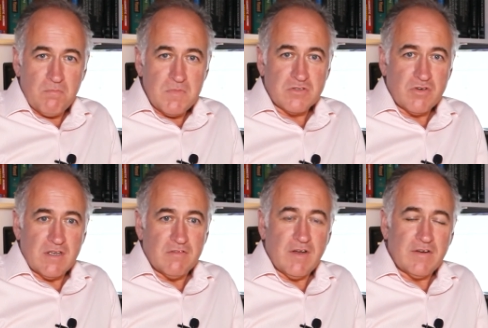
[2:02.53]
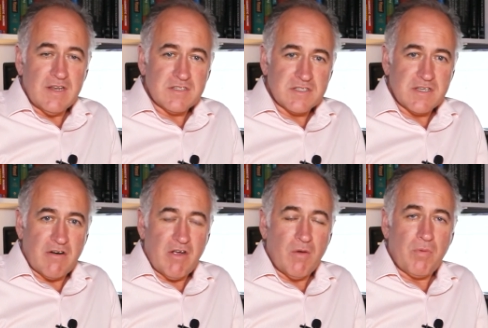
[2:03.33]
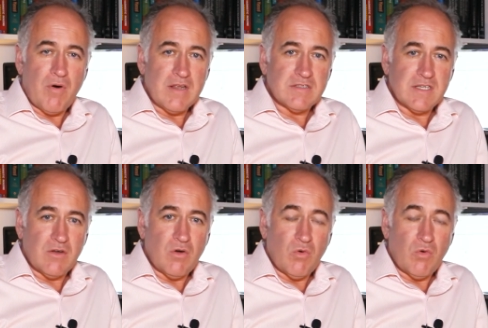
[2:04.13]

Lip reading: misery of unnecessary operating